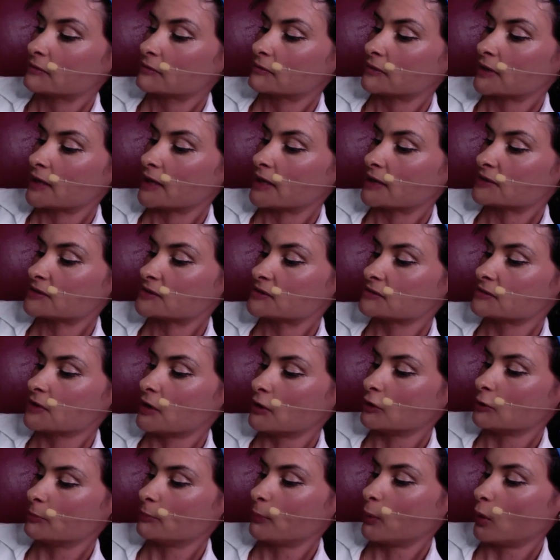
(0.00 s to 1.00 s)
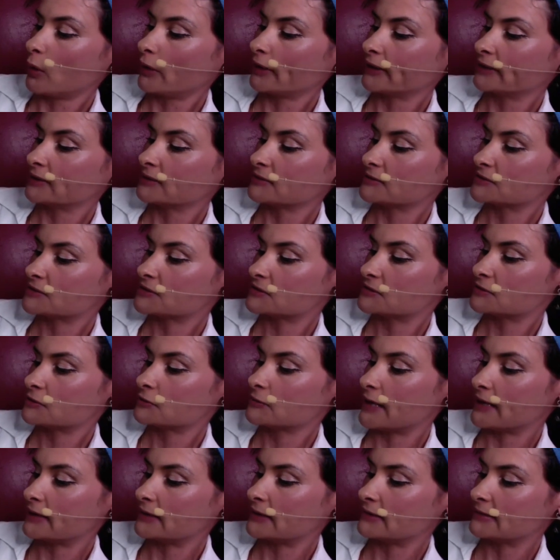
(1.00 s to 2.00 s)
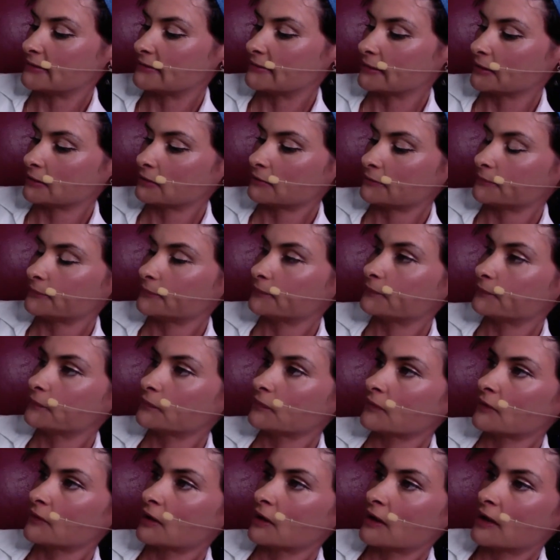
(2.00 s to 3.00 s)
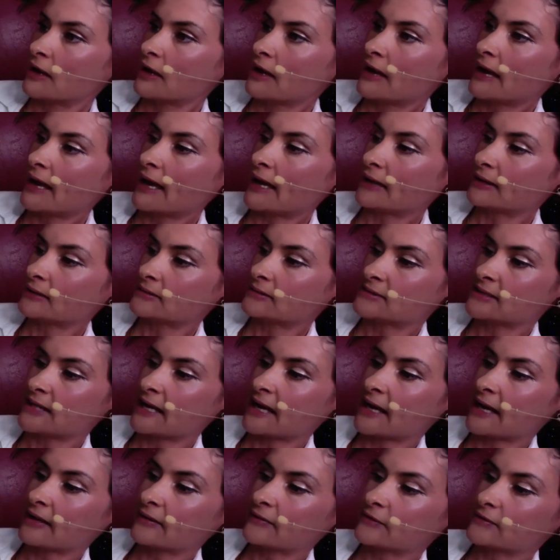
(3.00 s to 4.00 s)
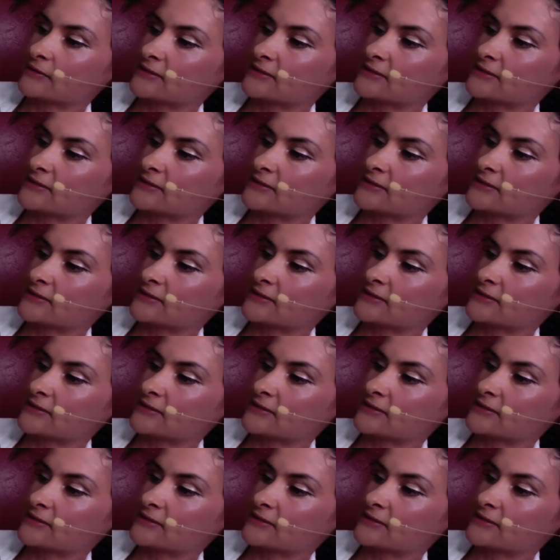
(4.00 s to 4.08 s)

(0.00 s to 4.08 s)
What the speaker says: There's no point to anything. And at the